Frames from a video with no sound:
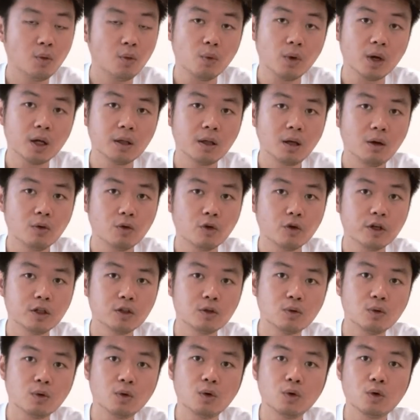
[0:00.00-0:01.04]
we are now going
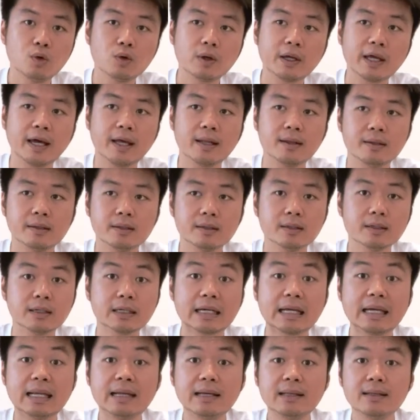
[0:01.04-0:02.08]
to look at the
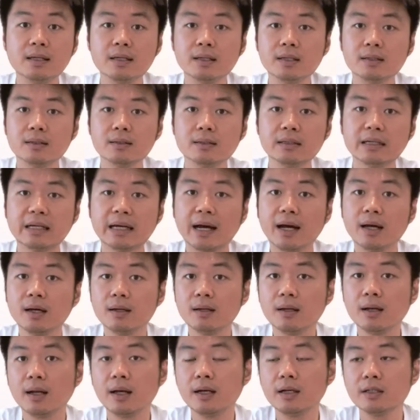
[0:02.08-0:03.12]
clinical
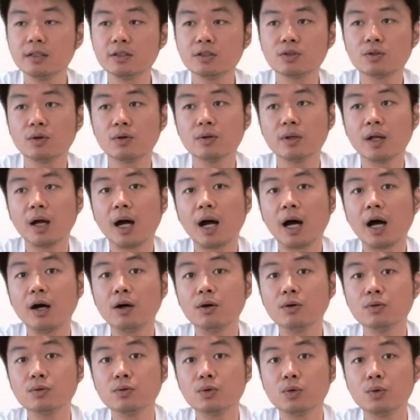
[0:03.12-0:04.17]
guidelines on
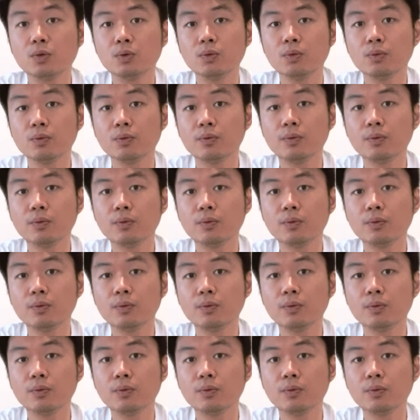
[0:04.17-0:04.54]
how to